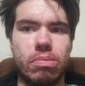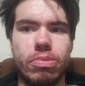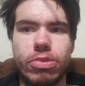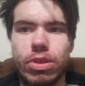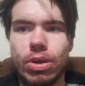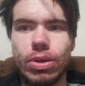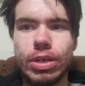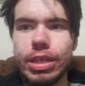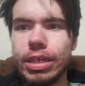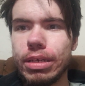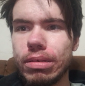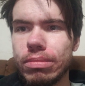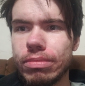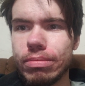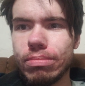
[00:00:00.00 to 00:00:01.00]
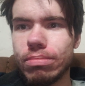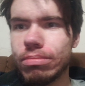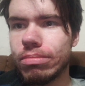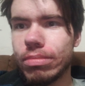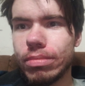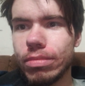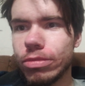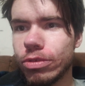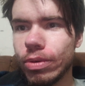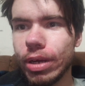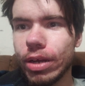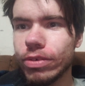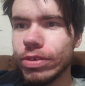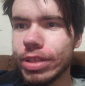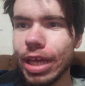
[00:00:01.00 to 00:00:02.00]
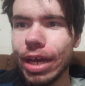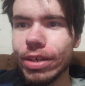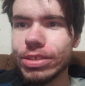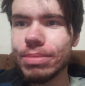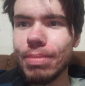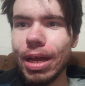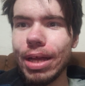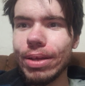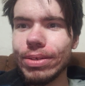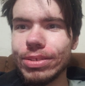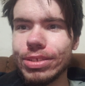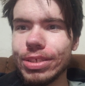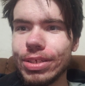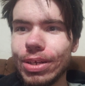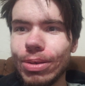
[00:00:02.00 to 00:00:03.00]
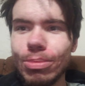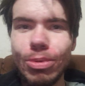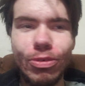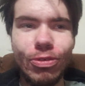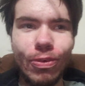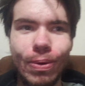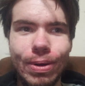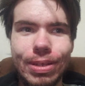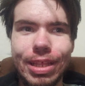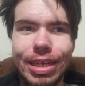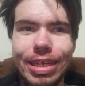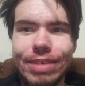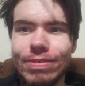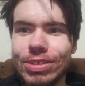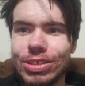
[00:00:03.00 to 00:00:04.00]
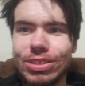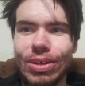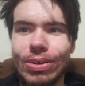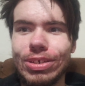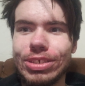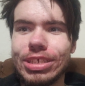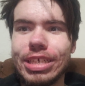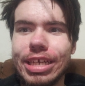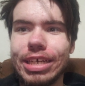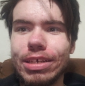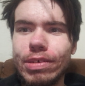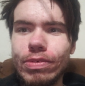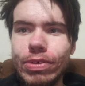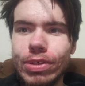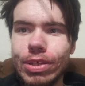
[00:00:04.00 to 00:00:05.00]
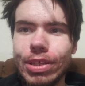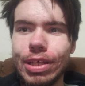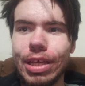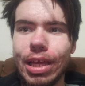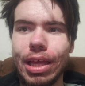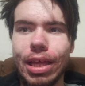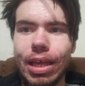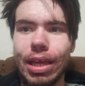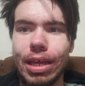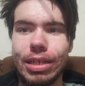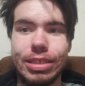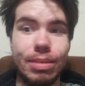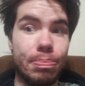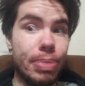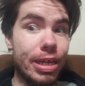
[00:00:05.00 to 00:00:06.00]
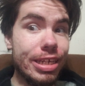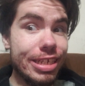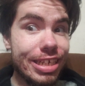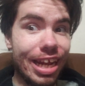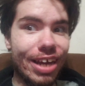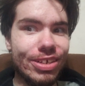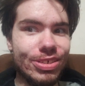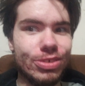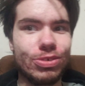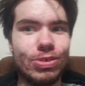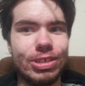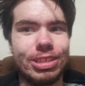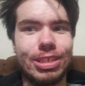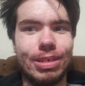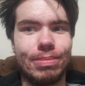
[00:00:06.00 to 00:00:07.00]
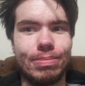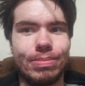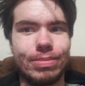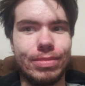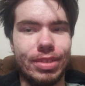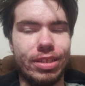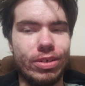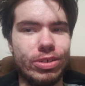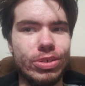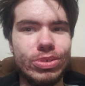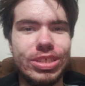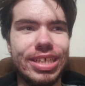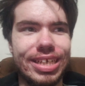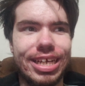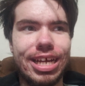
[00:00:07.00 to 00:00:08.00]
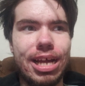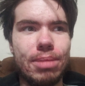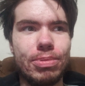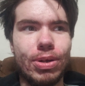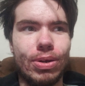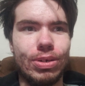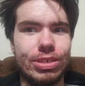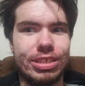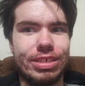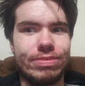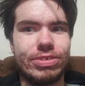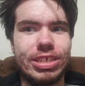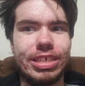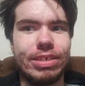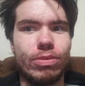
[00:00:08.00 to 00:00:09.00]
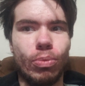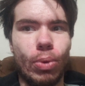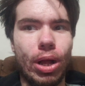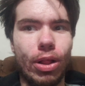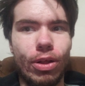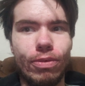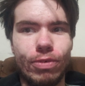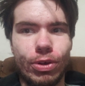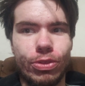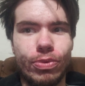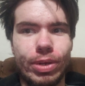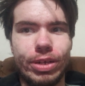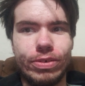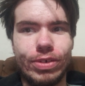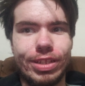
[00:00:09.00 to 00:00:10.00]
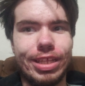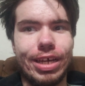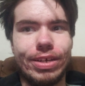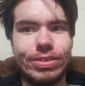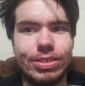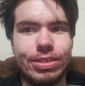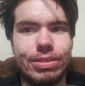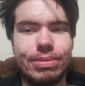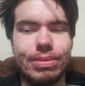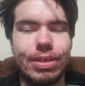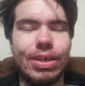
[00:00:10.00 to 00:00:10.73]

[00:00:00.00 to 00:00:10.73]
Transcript: 300,000 miles, before they even start to give, depending how you treat them. They're used in cop cars and have seen well over 300,000.